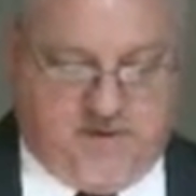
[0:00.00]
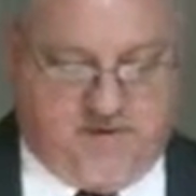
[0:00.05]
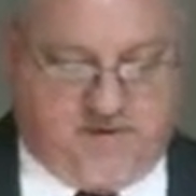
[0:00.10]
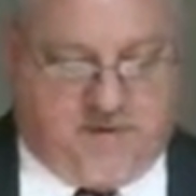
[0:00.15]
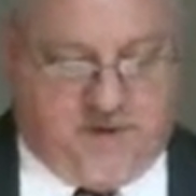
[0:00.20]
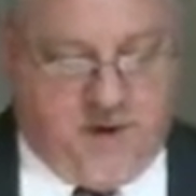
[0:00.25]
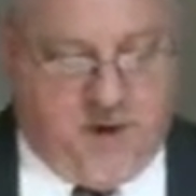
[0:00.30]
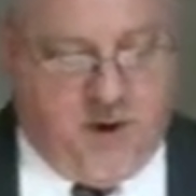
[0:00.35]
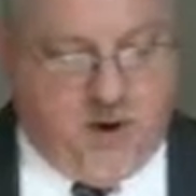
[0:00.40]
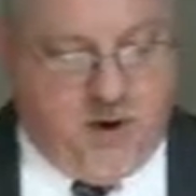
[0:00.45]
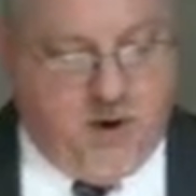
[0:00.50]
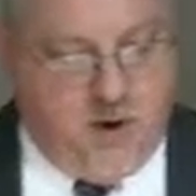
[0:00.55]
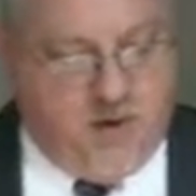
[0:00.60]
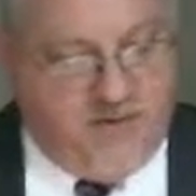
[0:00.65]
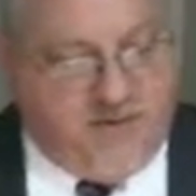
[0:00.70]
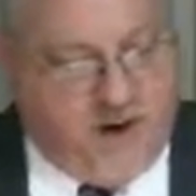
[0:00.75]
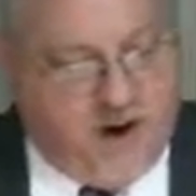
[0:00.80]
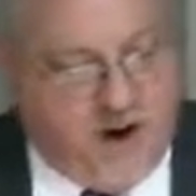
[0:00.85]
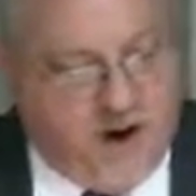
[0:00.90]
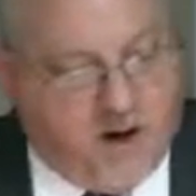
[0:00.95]
Slow
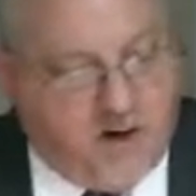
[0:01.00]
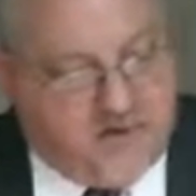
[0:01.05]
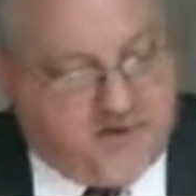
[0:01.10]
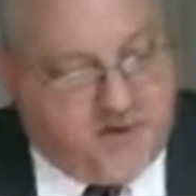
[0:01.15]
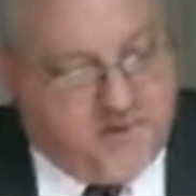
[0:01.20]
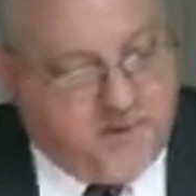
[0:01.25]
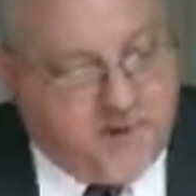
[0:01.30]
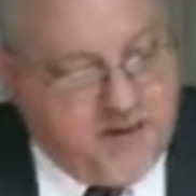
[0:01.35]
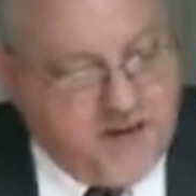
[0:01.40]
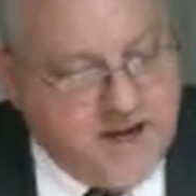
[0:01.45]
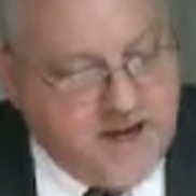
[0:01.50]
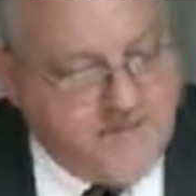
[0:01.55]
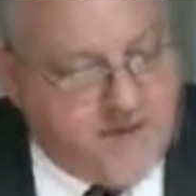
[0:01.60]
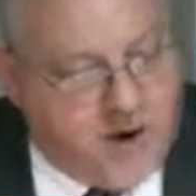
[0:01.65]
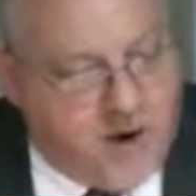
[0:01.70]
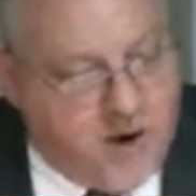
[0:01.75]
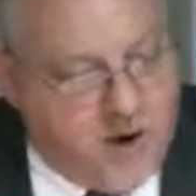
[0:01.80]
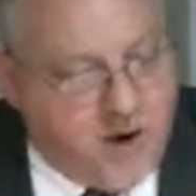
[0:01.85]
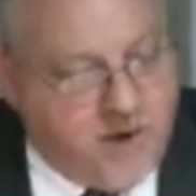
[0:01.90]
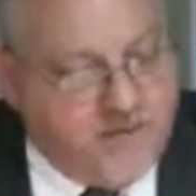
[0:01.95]
of heart to believe
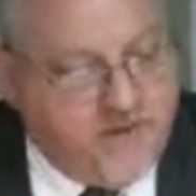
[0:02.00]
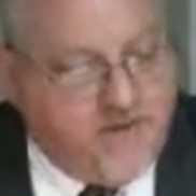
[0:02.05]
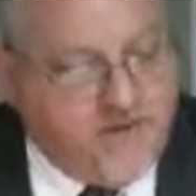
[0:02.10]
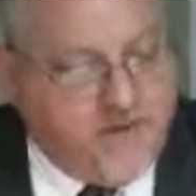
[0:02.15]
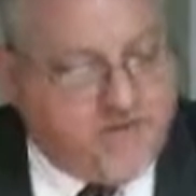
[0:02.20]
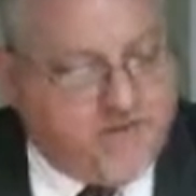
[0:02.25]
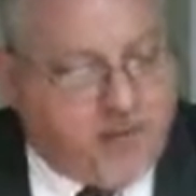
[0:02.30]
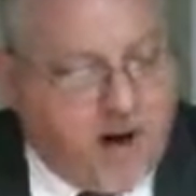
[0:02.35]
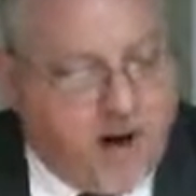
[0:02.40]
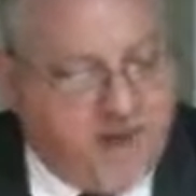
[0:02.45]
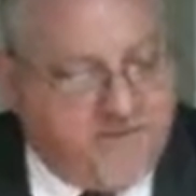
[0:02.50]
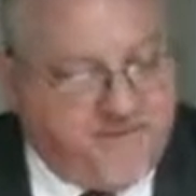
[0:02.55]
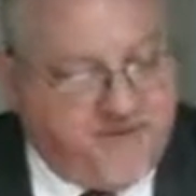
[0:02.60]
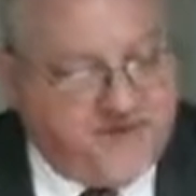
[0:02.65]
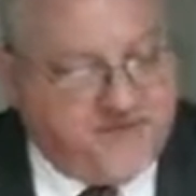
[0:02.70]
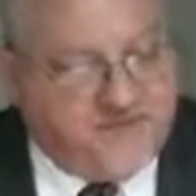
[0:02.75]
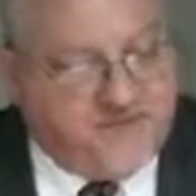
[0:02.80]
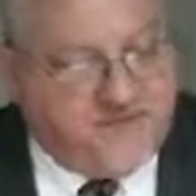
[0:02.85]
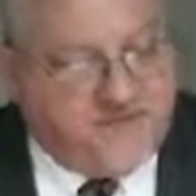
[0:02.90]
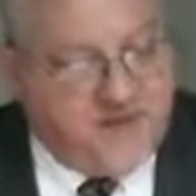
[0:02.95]
all that the
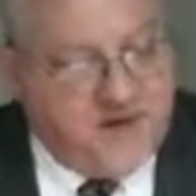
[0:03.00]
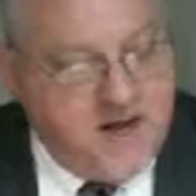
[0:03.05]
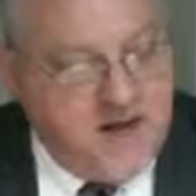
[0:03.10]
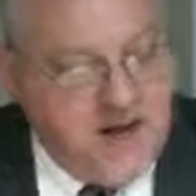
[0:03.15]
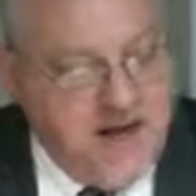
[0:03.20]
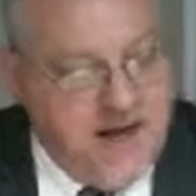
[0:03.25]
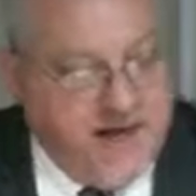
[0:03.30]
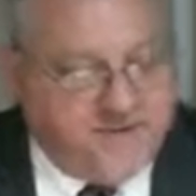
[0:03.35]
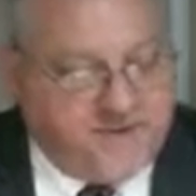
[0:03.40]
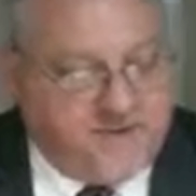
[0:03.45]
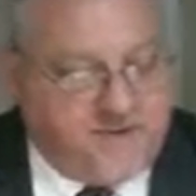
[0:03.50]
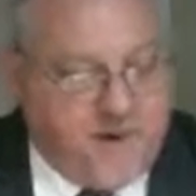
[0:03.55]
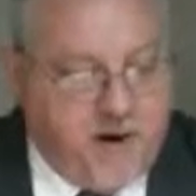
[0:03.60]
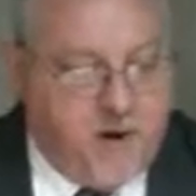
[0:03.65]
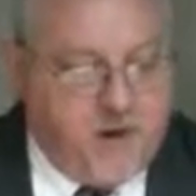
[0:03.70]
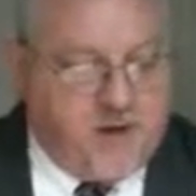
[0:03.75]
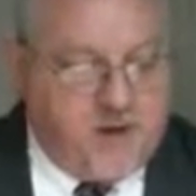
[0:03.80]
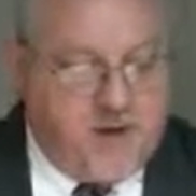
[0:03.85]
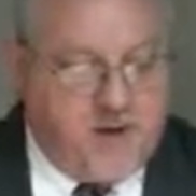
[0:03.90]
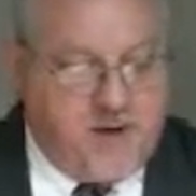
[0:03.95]
prophets have
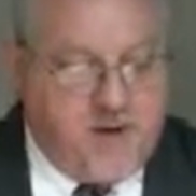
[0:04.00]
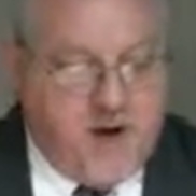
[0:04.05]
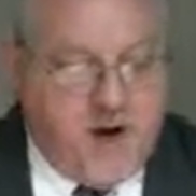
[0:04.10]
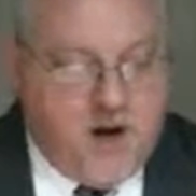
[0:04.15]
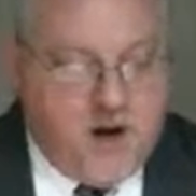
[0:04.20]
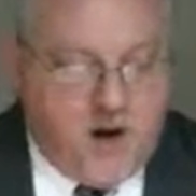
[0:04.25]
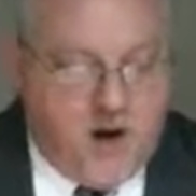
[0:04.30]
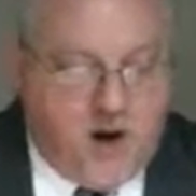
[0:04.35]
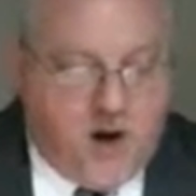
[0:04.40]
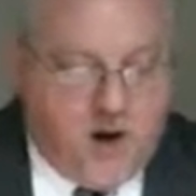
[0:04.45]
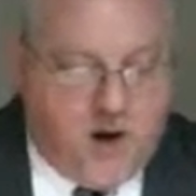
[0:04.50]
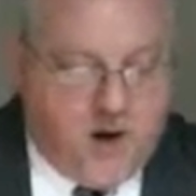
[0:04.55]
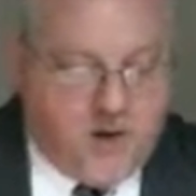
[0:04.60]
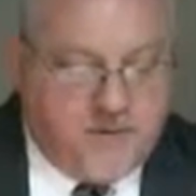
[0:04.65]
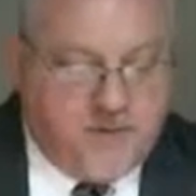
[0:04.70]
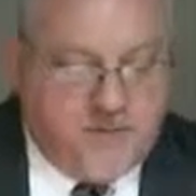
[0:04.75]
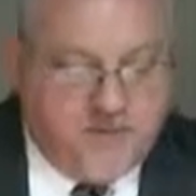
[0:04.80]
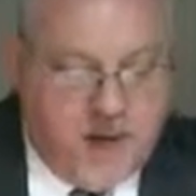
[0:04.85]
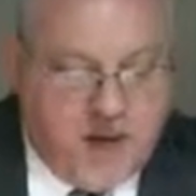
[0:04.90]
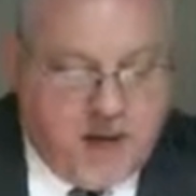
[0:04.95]
spoken,
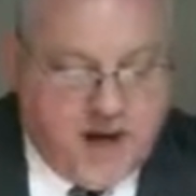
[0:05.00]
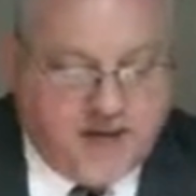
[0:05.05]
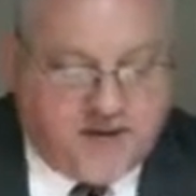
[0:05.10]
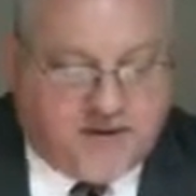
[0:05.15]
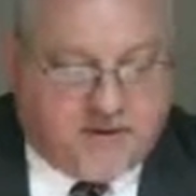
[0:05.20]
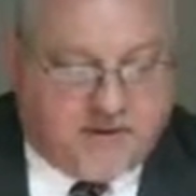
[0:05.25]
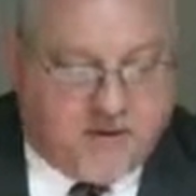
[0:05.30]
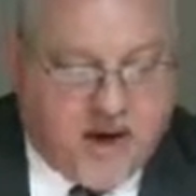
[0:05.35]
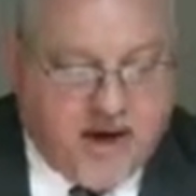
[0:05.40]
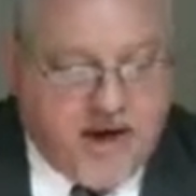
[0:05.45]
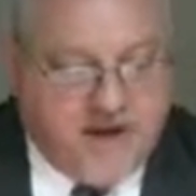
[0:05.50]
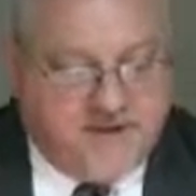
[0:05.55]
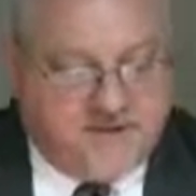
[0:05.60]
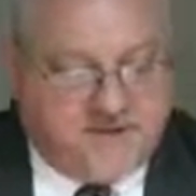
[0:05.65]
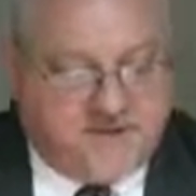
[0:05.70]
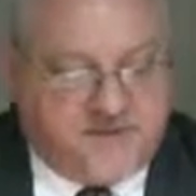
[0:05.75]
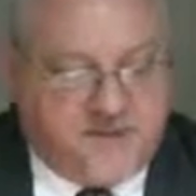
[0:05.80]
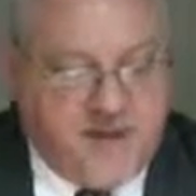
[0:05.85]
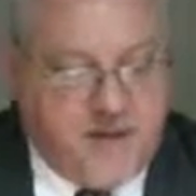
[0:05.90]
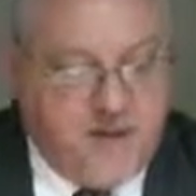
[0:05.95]
ought not
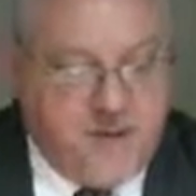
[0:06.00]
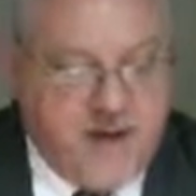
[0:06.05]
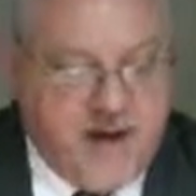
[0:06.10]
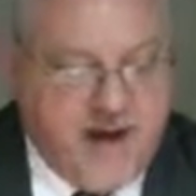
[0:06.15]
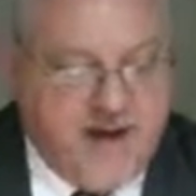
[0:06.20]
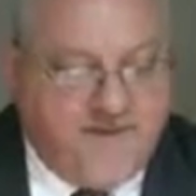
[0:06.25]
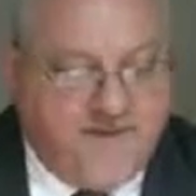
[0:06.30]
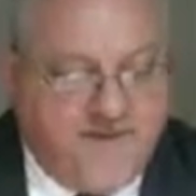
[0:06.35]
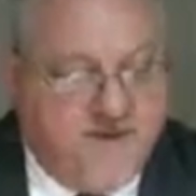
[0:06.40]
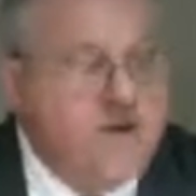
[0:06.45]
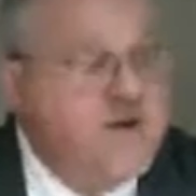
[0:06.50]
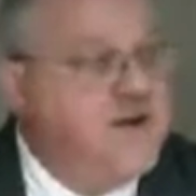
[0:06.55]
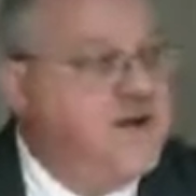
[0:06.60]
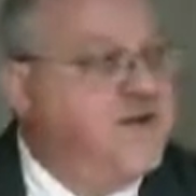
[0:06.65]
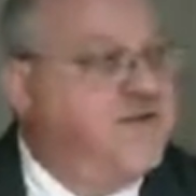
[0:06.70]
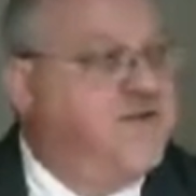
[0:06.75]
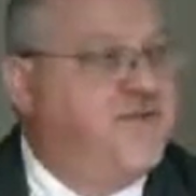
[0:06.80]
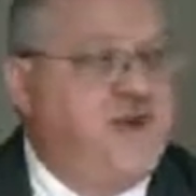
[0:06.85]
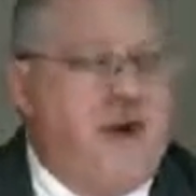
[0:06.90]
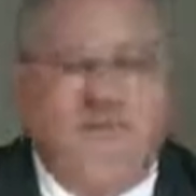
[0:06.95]
Christ to have
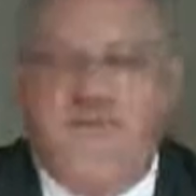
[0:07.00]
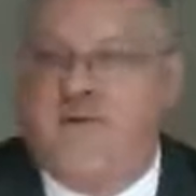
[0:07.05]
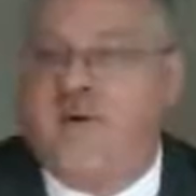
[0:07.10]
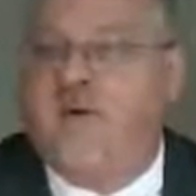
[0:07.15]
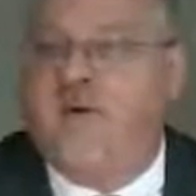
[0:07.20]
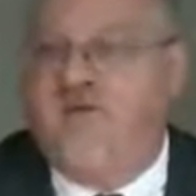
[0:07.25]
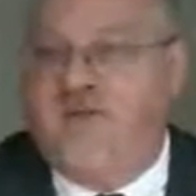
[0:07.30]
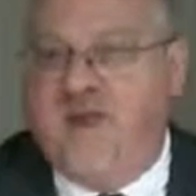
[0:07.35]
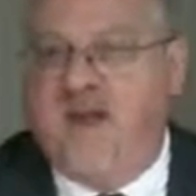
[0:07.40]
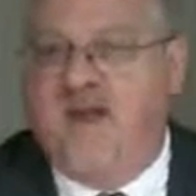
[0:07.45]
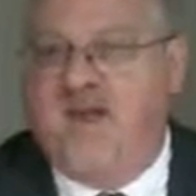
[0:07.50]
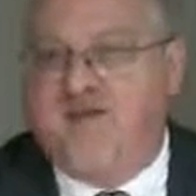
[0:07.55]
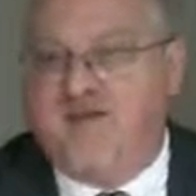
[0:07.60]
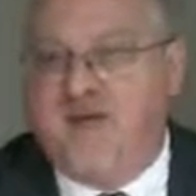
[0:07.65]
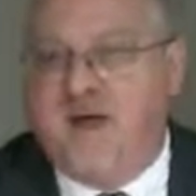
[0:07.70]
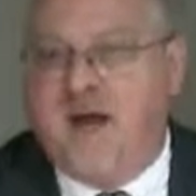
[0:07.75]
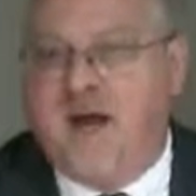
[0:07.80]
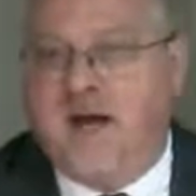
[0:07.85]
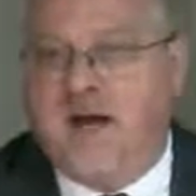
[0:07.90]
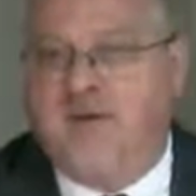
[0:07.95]
suffered these
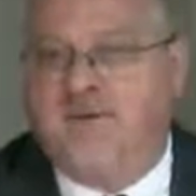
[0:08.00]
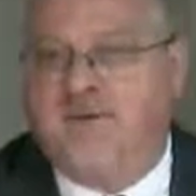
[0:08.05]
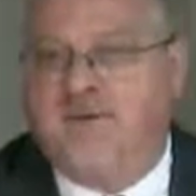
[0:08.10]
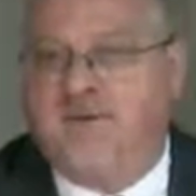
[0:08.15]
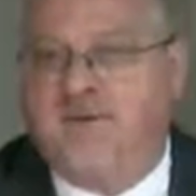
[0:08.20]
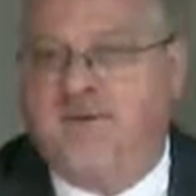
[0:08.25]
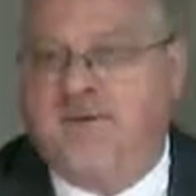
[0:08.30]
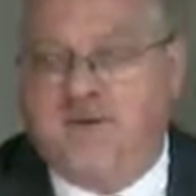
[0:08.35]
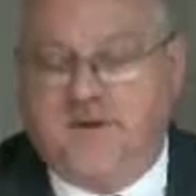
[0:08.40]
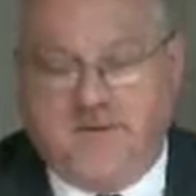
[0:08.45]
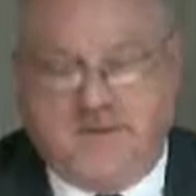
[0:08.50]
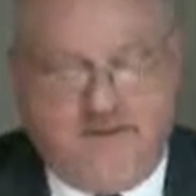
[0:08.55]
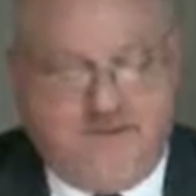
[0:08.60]
things.